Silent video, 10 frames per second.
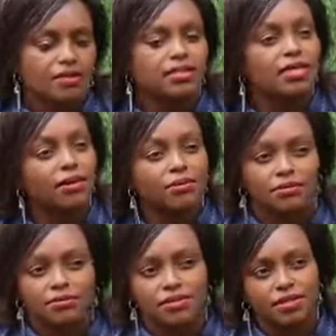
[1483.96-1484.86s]
in
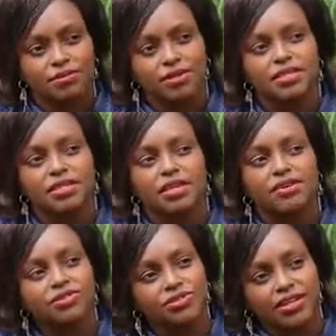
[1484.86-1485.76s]
town who was in the
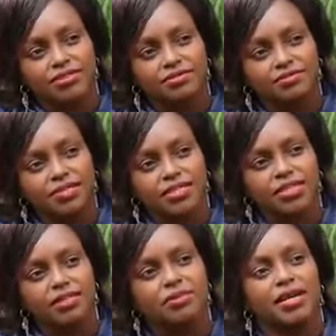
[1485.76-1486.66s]
construction
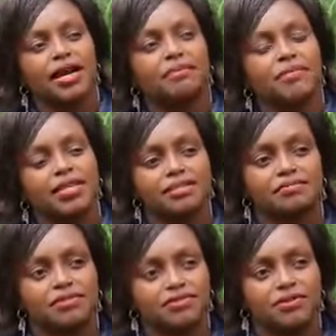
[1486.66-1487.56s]
field. We had met
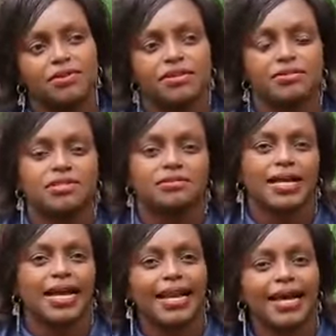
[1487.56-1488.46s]
before. He was
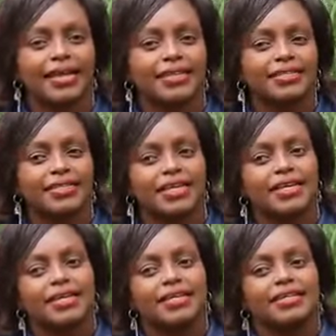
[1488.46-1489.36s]
a client.
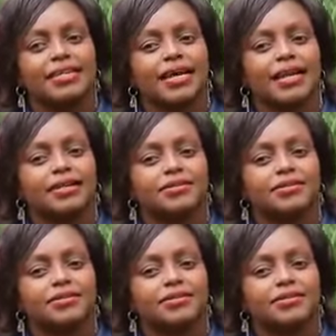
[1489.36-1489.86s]
And